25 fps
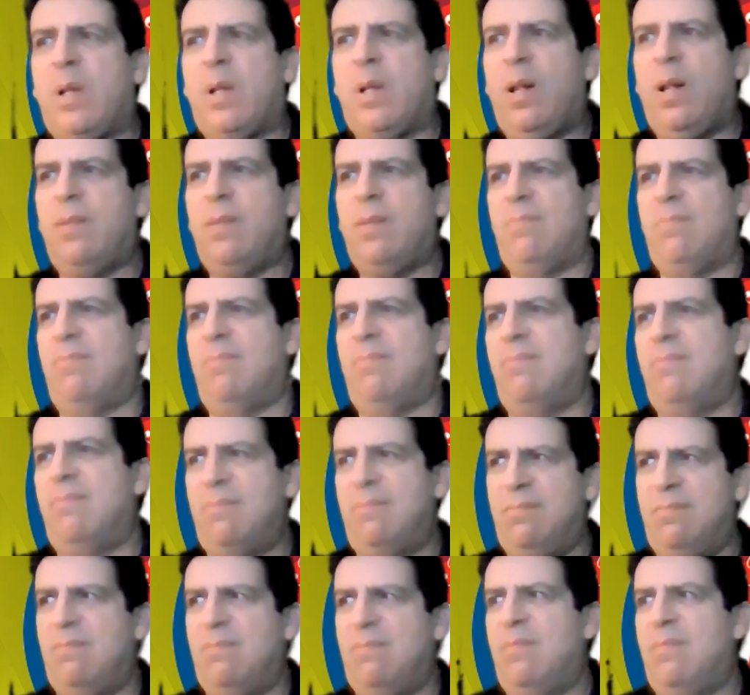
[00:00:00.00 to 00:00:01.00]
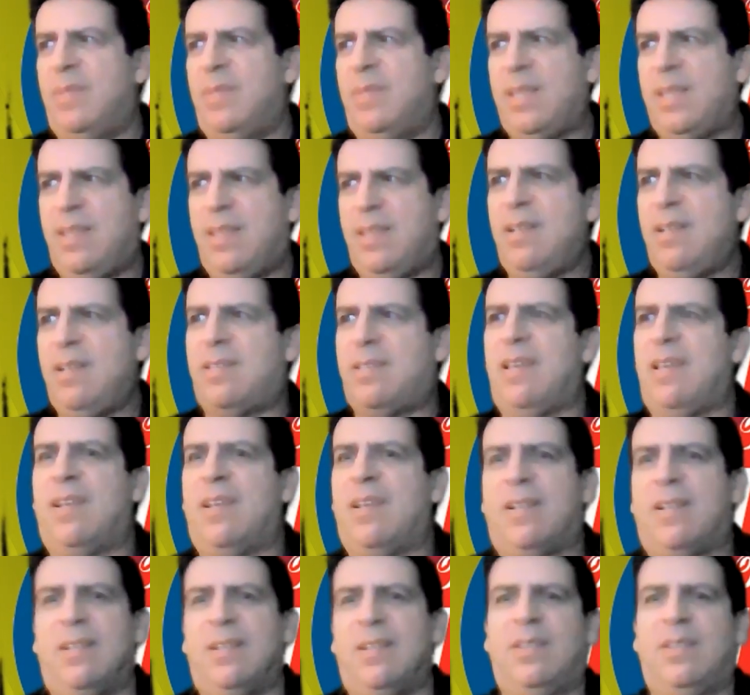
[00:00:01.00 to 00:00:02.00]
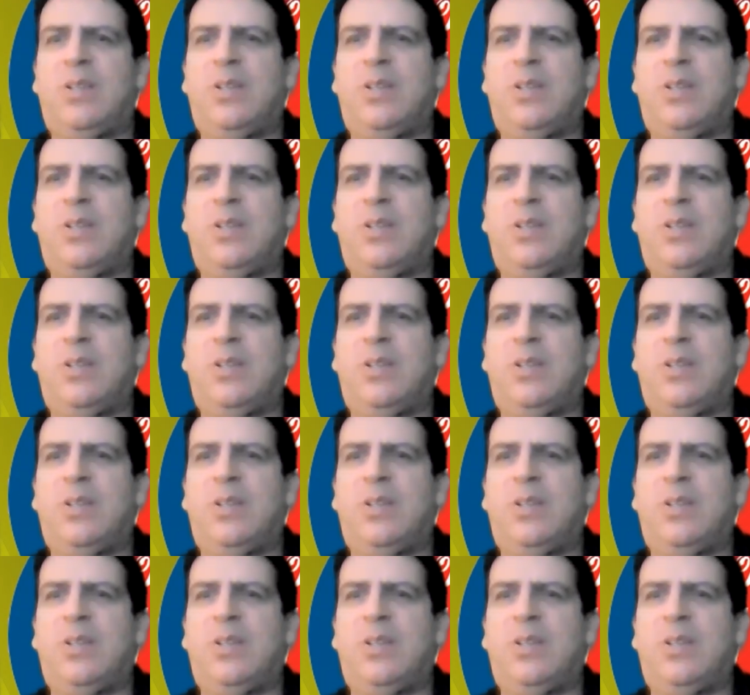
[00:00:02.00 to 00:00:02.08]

why we call it the think tank.